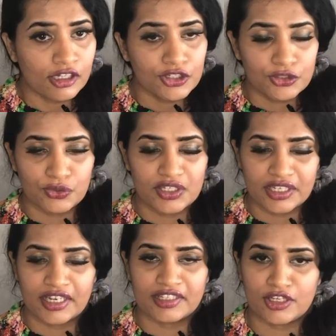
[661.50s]
do it
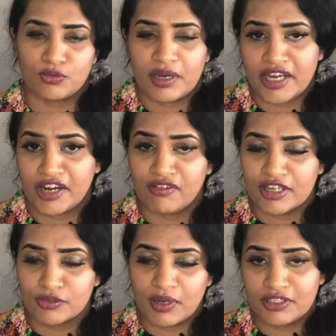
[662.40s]
again. That's my
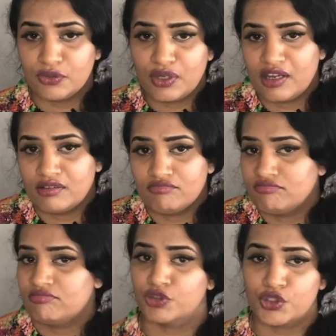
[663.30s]
advice, but you can
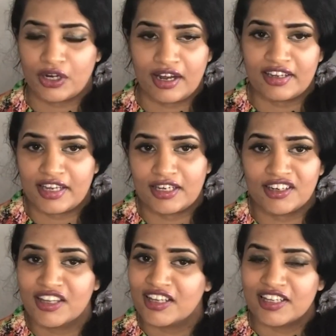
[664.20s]
try and
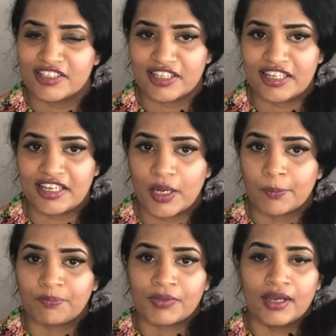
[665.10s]
see,
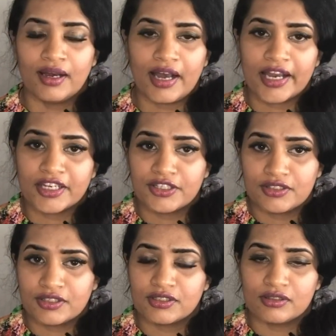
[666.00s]
and
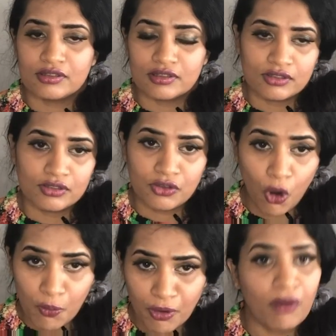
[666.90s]
it's no
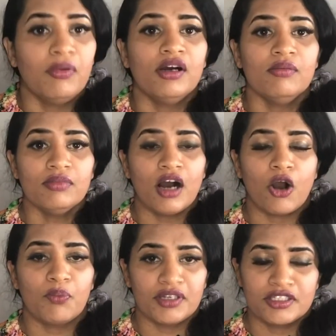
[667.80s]
problem how
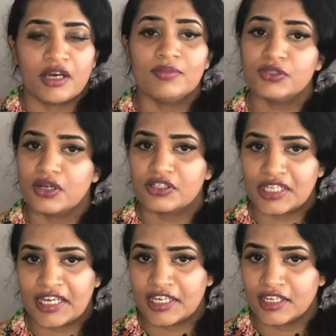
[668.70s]
many times you are
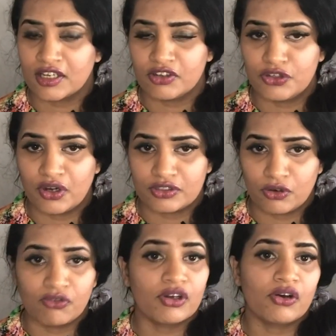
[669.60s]
taking your
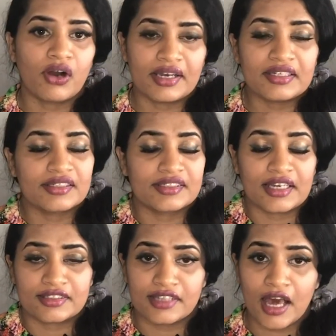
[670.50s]
TOEFL or IELTS
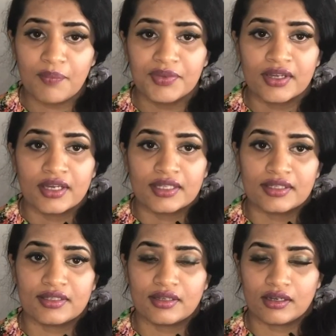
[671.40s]
exam.
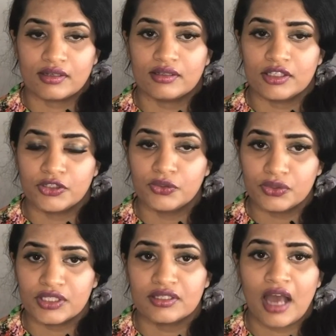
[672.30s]
You
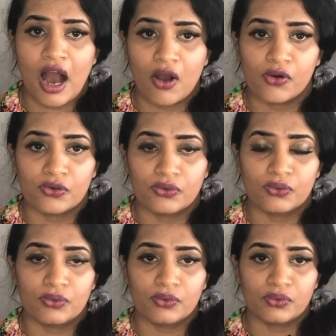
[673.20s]
just have
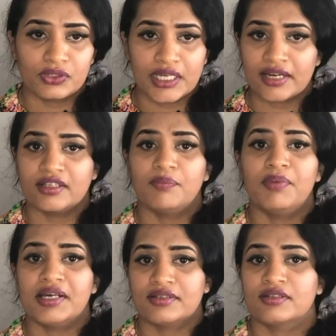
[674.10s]
to send the
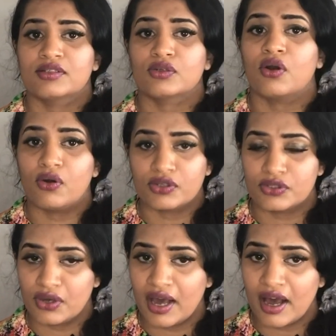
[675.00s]
best scores
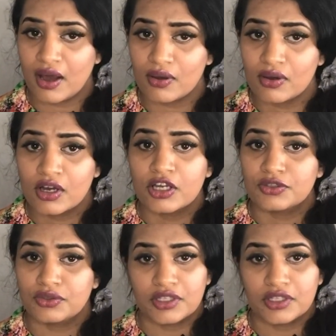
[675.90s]
you have to the